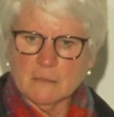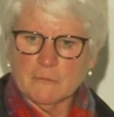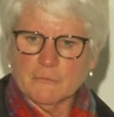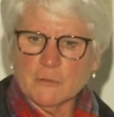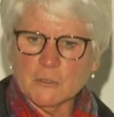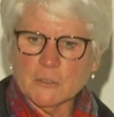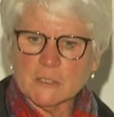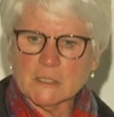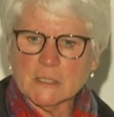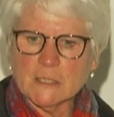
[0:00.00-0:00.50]

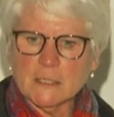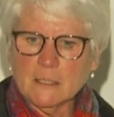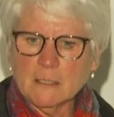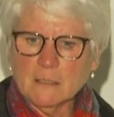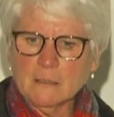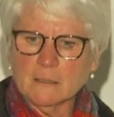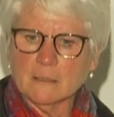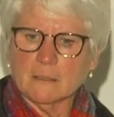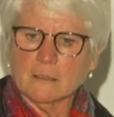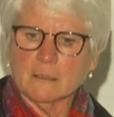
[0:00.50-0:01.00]

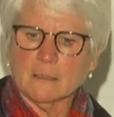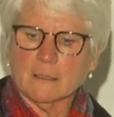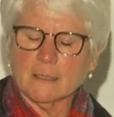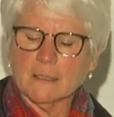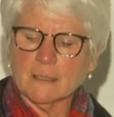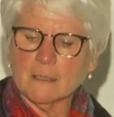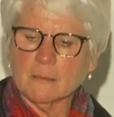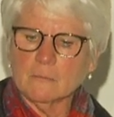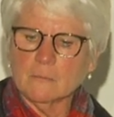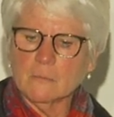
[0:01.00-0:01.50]
Firstly,
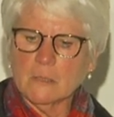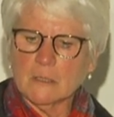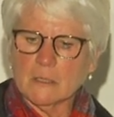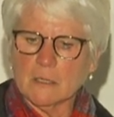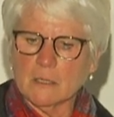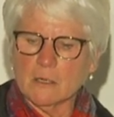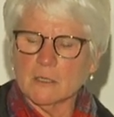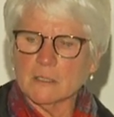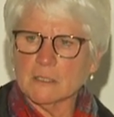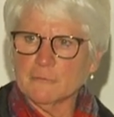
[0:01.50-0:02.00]

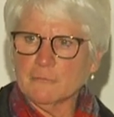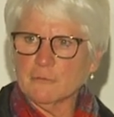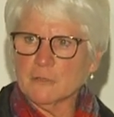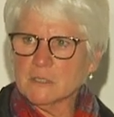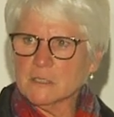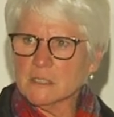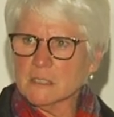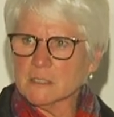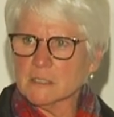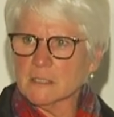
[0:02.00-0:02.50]
there are
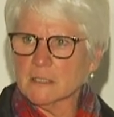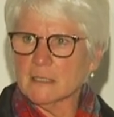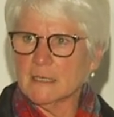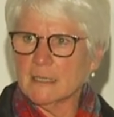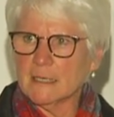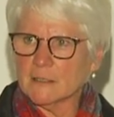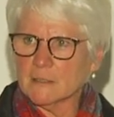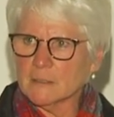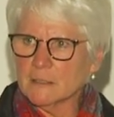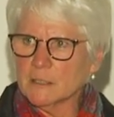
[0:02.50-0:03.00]
differences in the
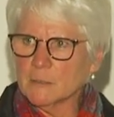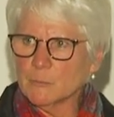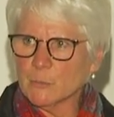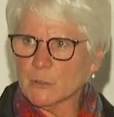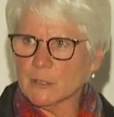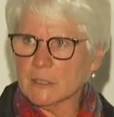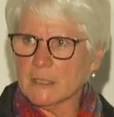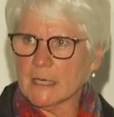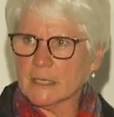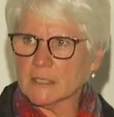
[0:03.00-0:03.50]
ethylene
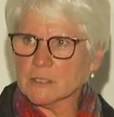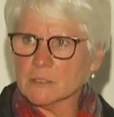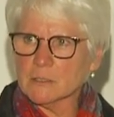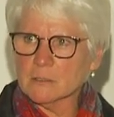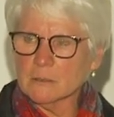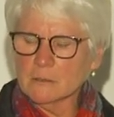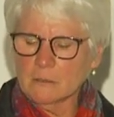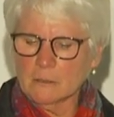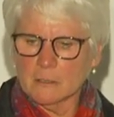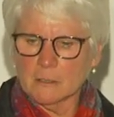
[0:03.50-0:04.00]

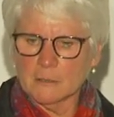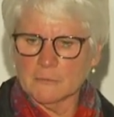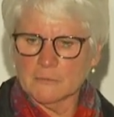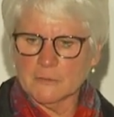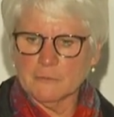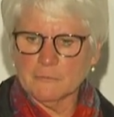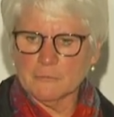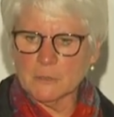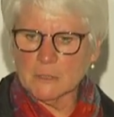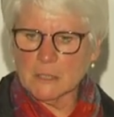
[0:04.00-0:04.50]
production of
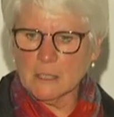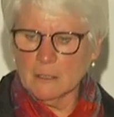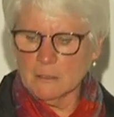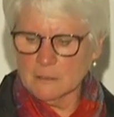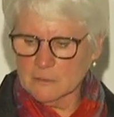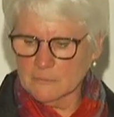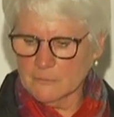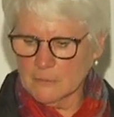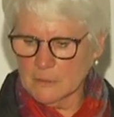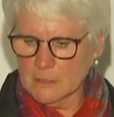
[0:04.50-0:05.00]
different
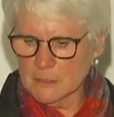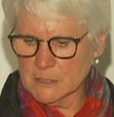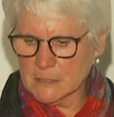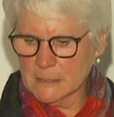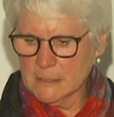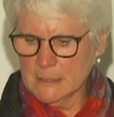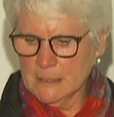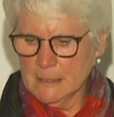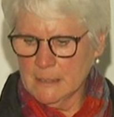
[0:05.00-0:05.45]
cultivars.